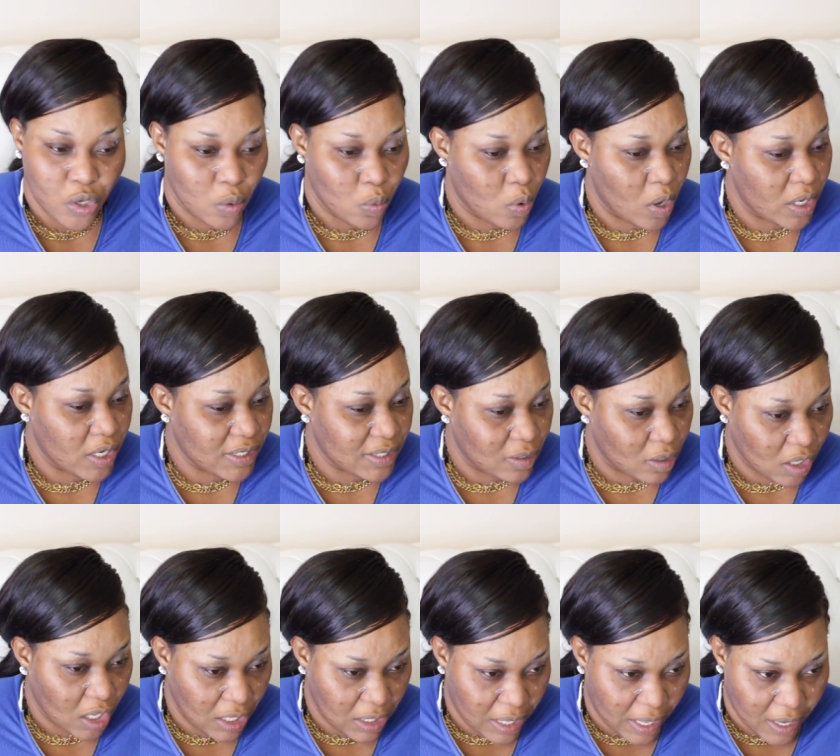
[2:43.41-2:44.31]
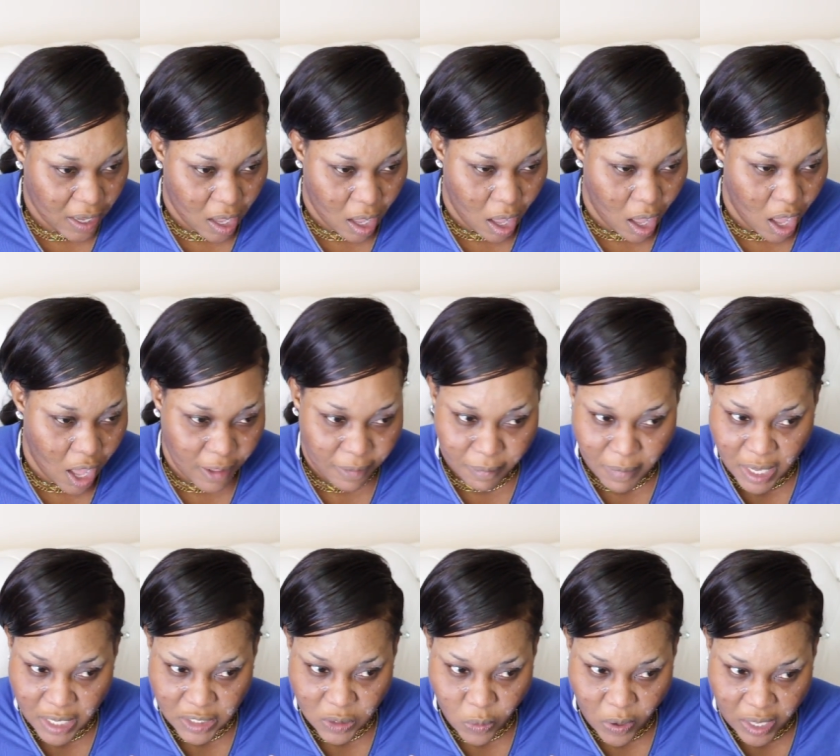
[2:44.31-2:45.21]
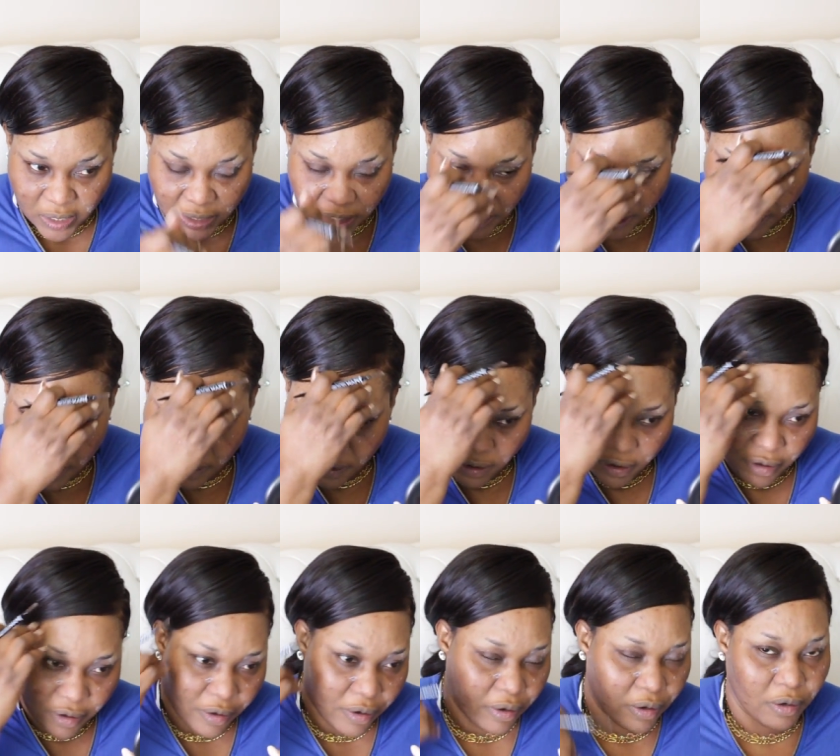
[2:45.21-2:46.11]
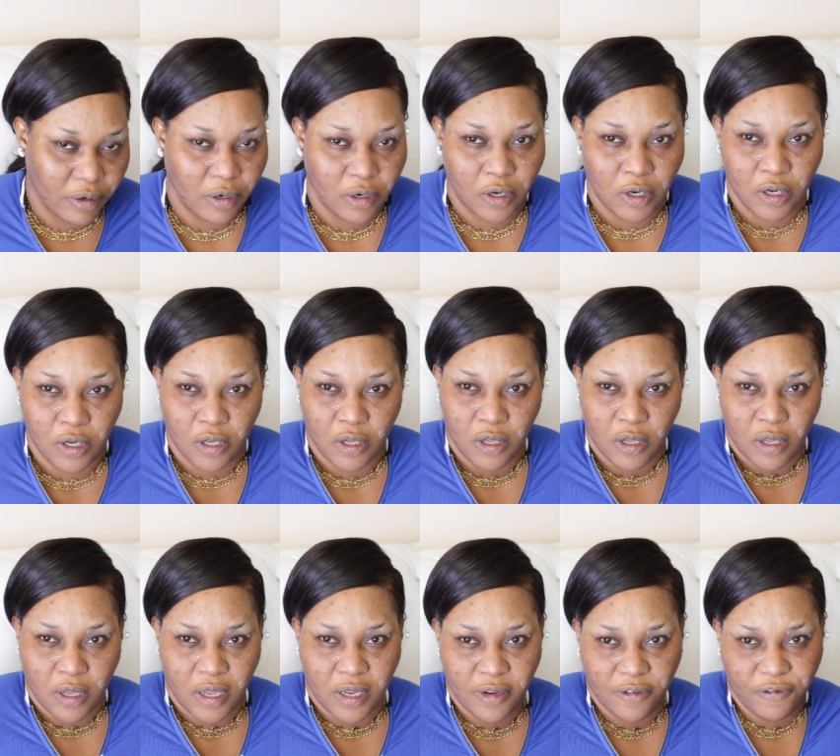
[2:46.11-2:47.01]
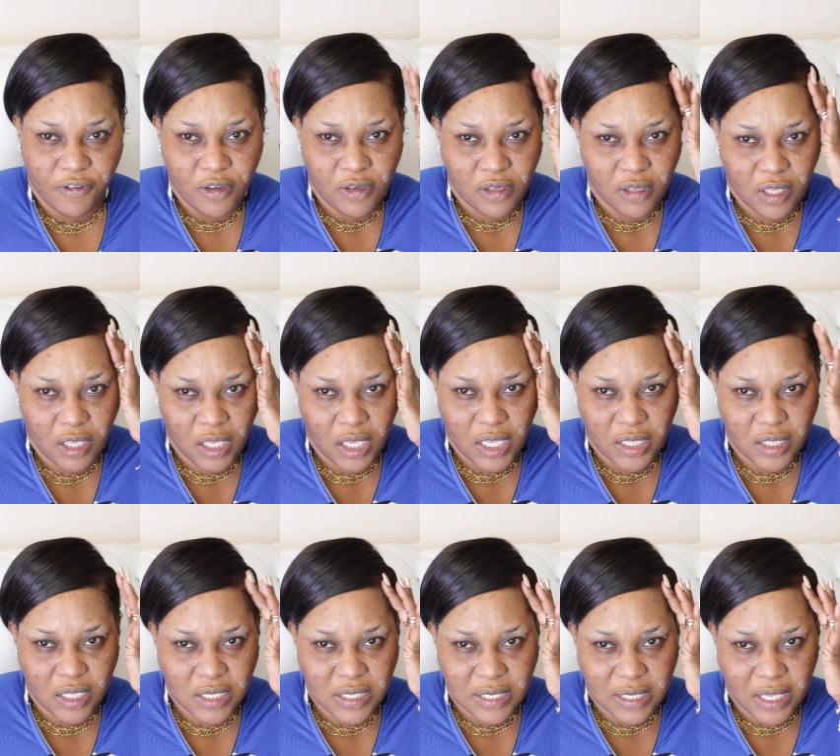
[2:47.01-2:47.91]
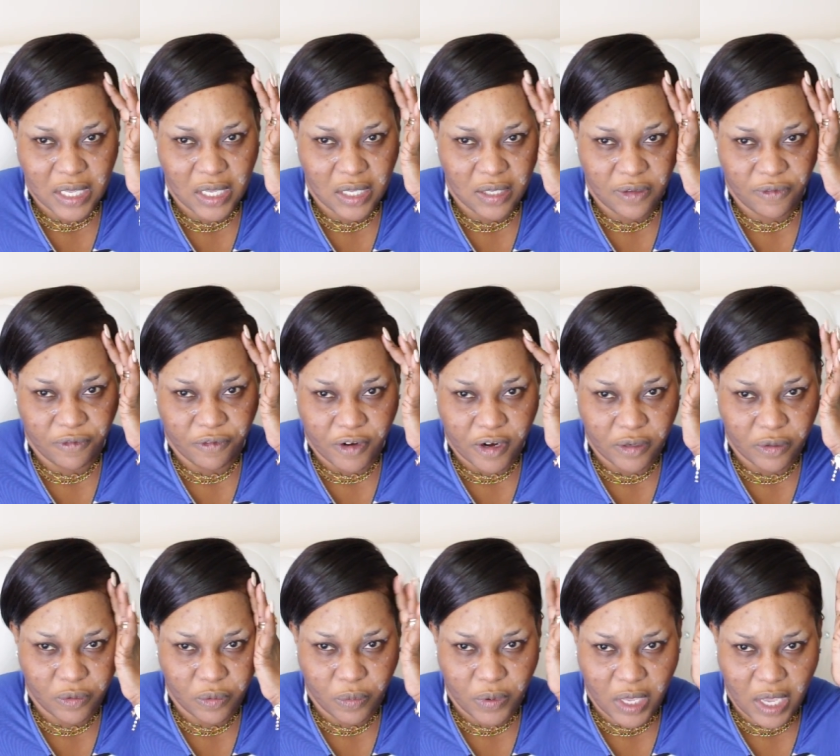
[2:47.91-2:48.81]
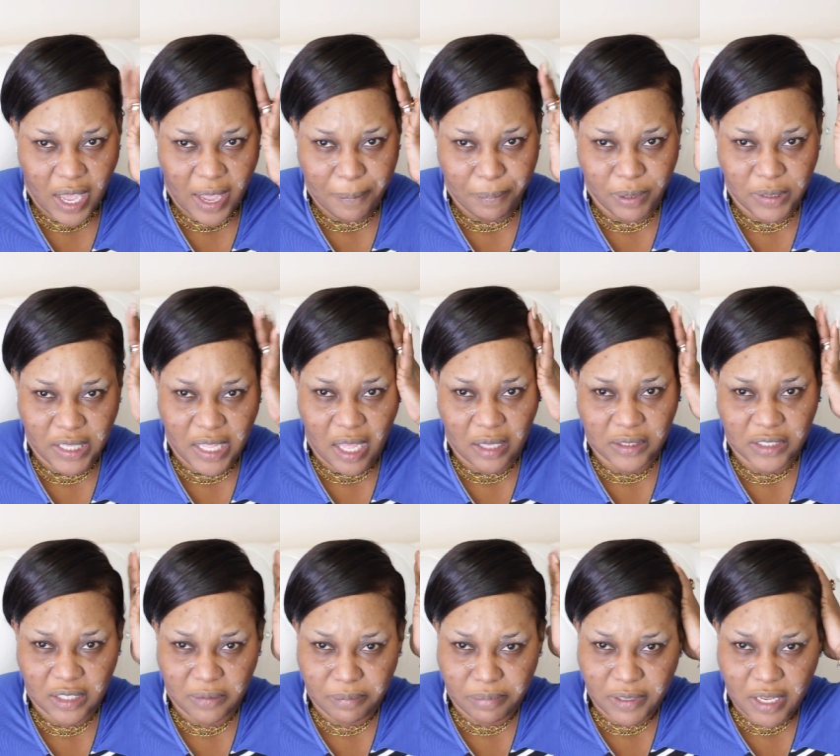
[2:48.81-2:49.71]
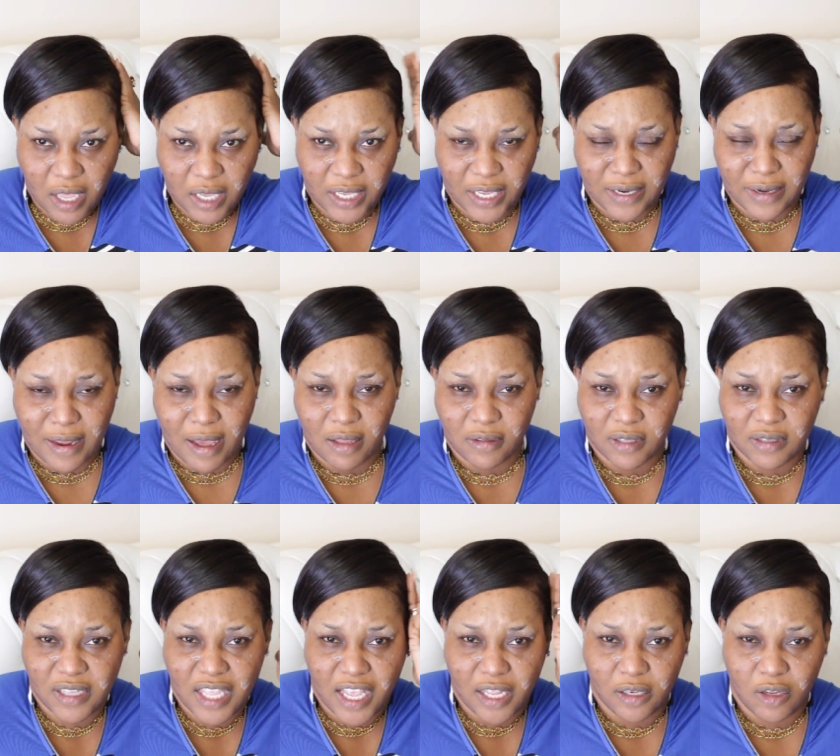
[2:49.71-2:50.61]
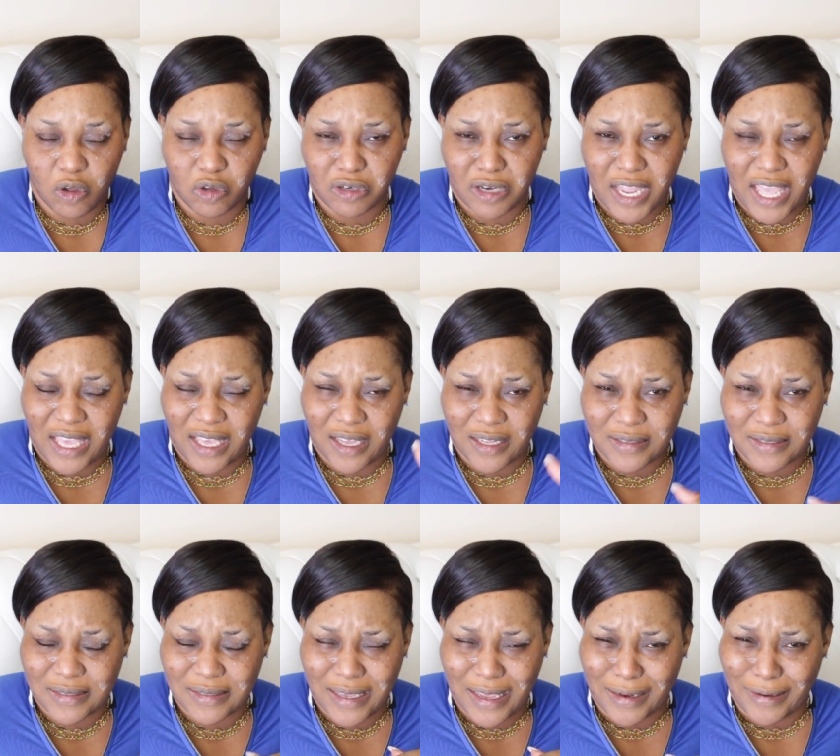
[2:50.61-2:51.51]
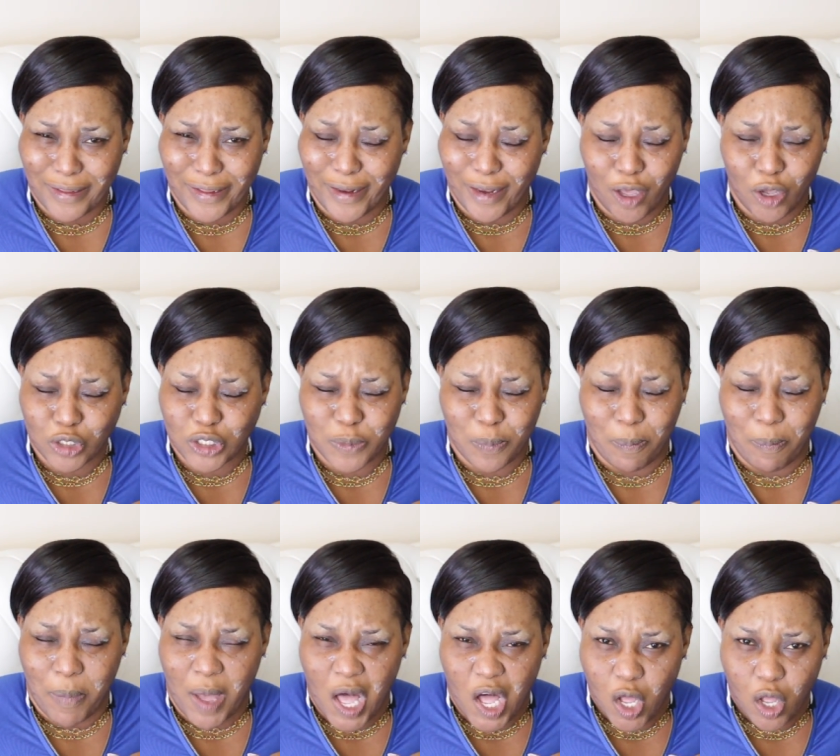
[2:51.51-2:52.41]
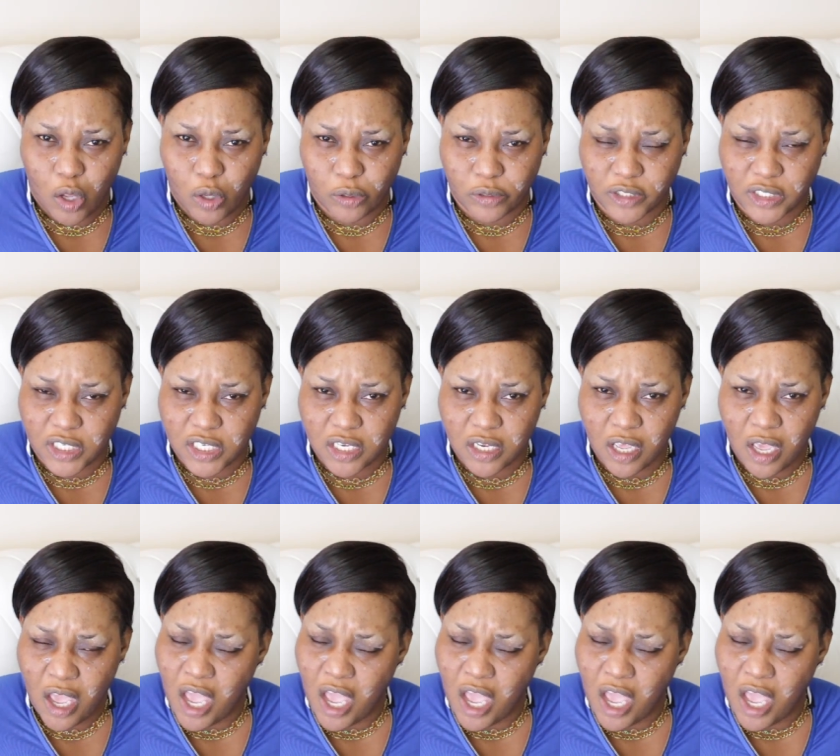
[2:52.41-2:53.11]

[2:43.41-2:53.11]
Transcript: One is looking like a hot mess while the other. And if you're looking at this lace front wig, I plucked and now the thing look naked skin. He looks bald.